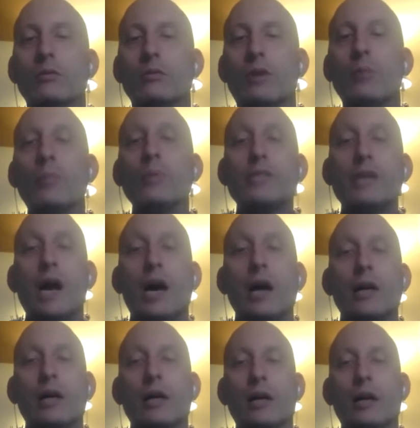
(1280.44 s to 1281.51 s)

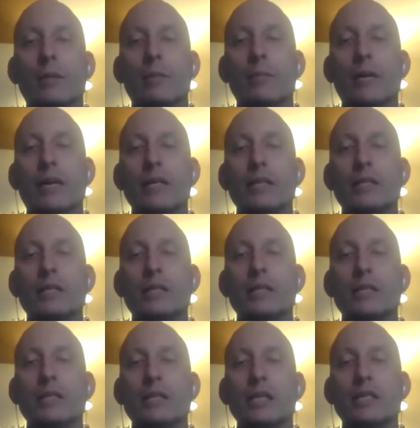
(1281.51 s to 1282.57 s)
upadana means
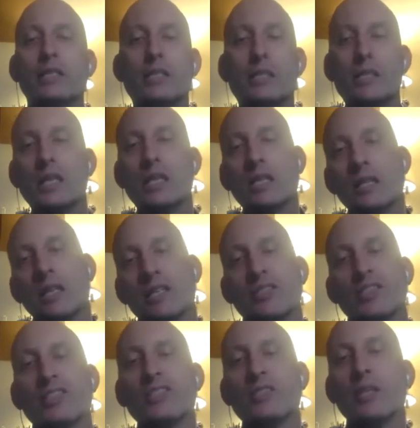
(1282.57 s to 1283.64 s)
it's the
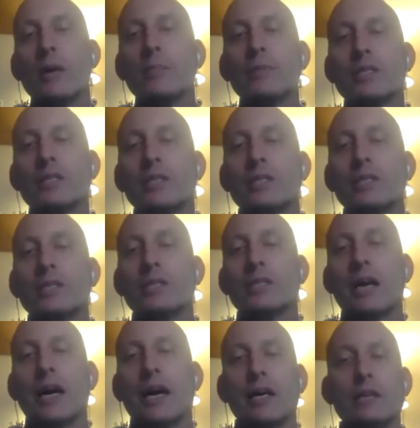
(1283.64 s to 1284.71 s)
substance
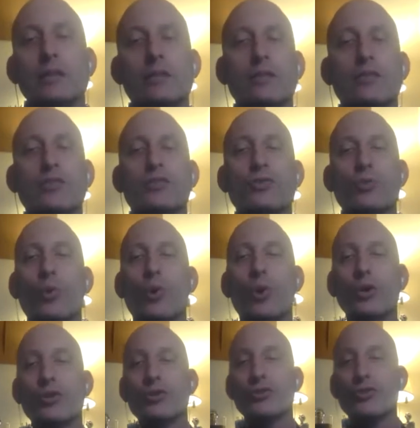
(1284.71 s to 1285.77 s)
that is the
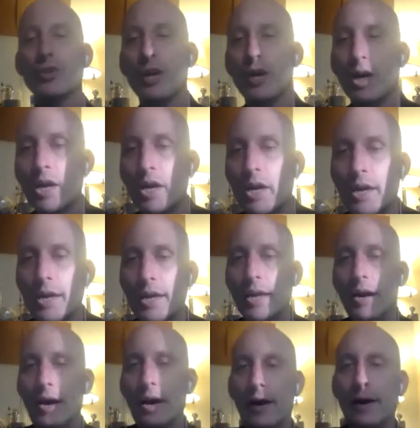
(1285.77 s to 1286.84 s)
source
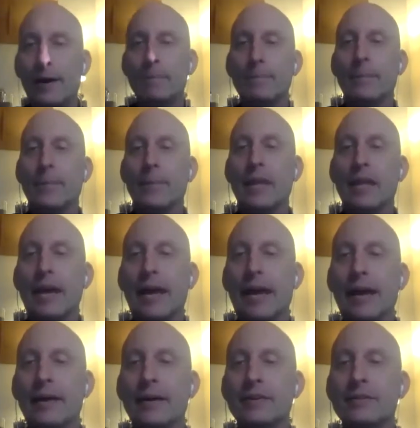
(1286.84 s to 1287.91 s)

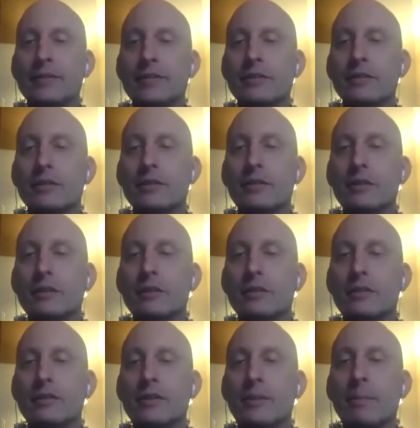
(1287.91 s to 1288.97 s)
and
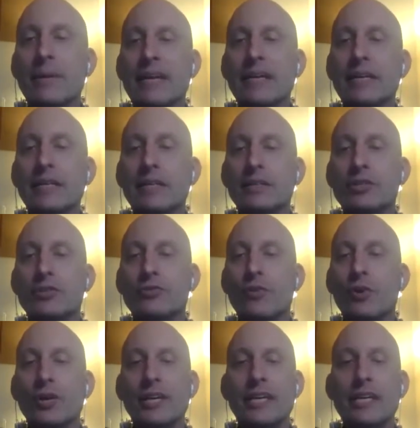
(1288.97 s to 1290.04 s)
the means
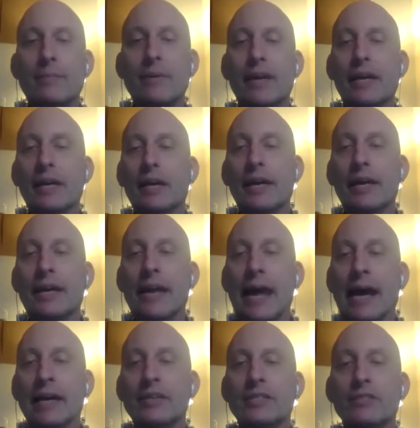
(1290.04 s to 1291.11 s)
for keeping an
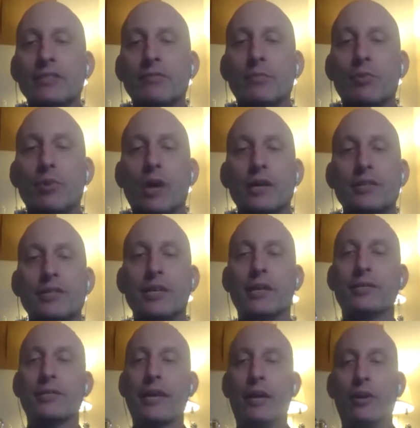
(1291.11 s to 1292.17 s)
active
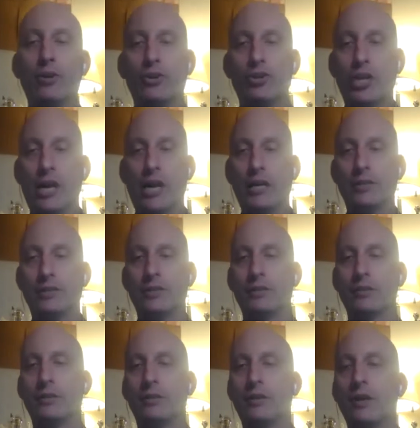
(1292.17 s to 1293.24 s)
process energized.
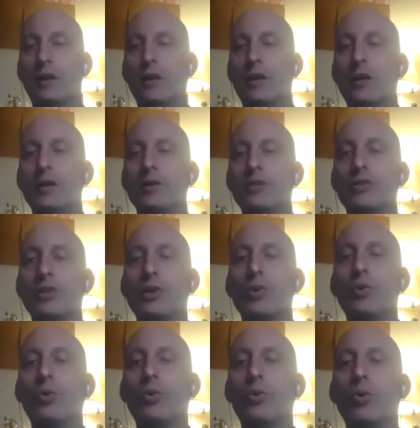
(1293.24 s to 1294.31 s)
So